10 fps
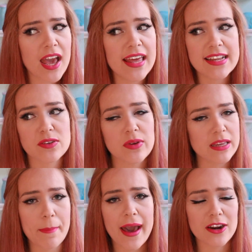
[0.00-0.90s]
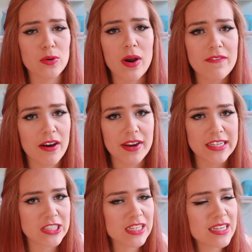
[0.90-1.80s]
It doesn't really matter what
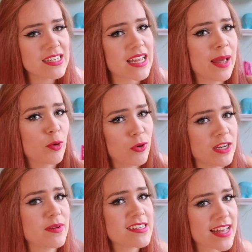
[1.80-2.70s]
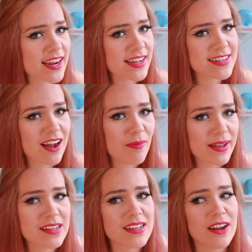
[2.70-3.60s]
foundation it is. I'm going to be setting it down
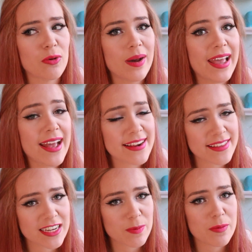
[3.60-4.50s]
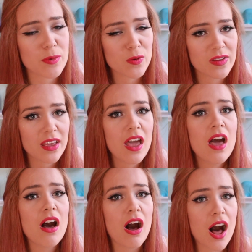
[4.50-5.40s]
because I don't want anything to be moving
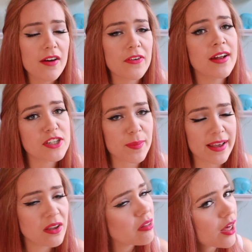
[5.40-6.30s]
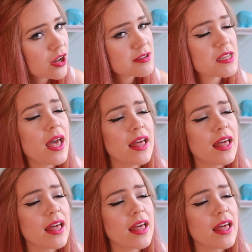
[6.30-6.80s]
off onto my clothes.